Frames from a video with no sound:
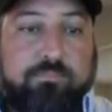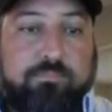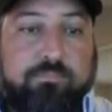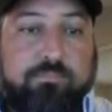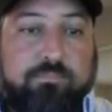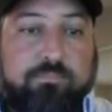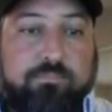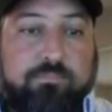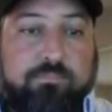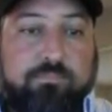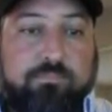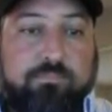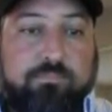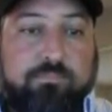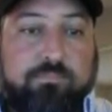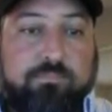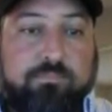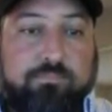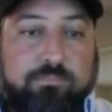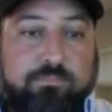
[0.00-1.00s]

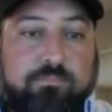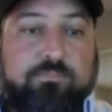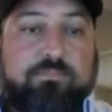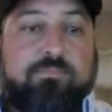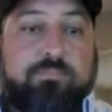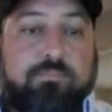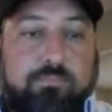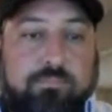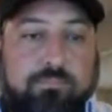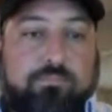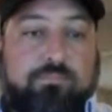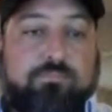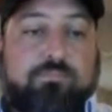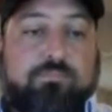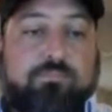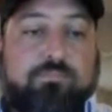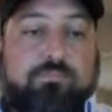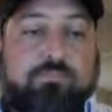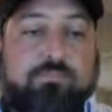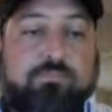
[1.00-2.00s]

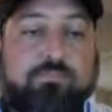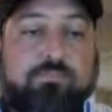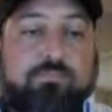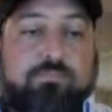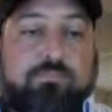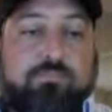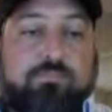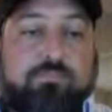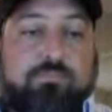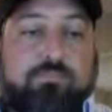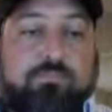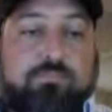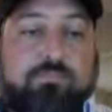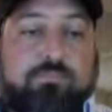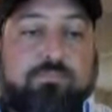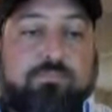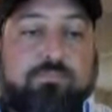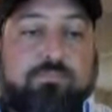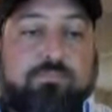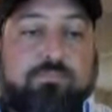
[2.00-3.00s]

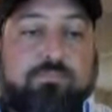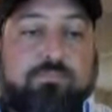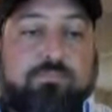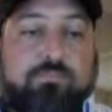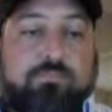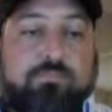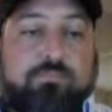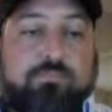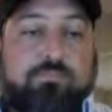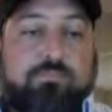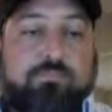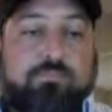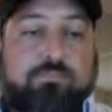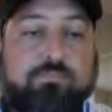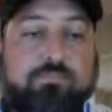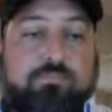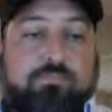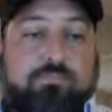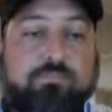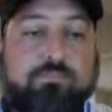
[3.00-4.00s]

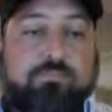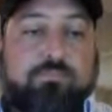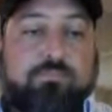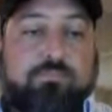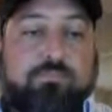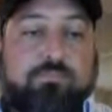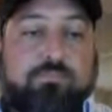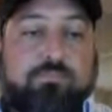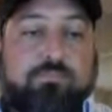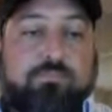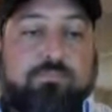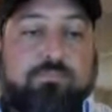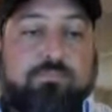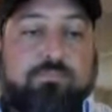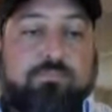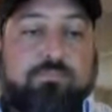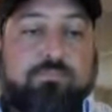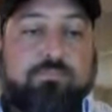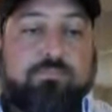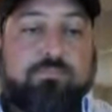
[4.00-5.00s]

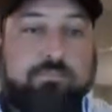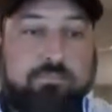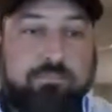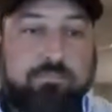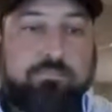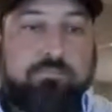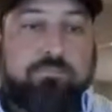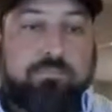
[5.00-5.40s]
This person isn't speaking.